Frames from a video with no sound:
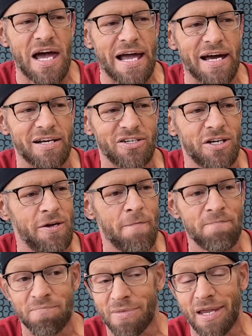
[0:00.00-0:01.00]
and.
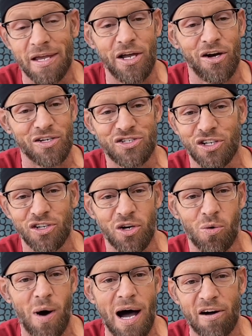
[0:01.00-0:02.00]
You know, it took a little
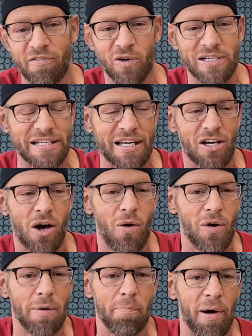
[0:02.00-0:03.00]
while for it to get
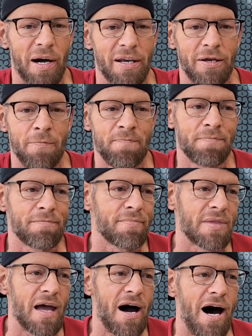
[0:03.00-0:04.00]
going, but
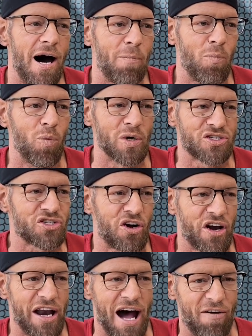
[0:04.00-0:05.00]
what
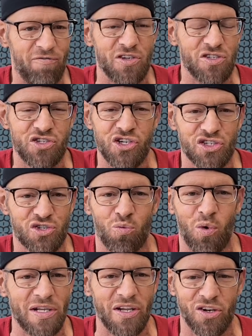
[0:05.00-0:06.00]
started off as just
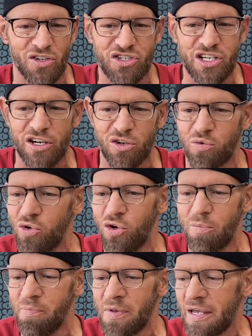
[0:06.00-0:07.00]
one little single
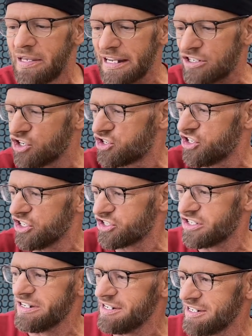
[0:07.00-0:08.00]
room, like just this
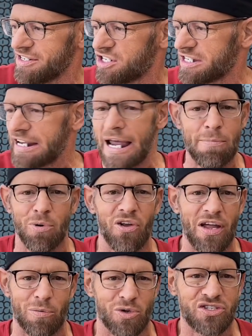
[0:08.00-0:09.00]
table
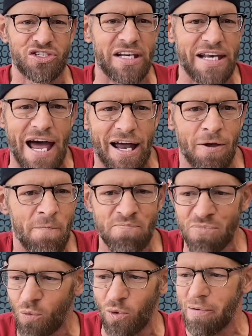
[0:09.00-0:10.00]
that we're sitting at,
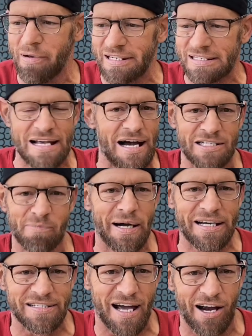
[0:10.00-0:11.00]
would have been the size of my
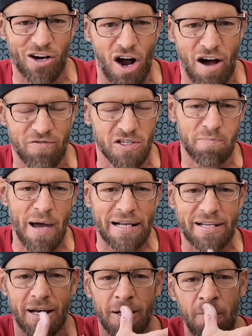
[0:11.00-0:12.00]
entire office back
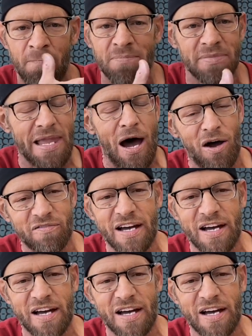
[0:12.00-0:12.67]
then. Now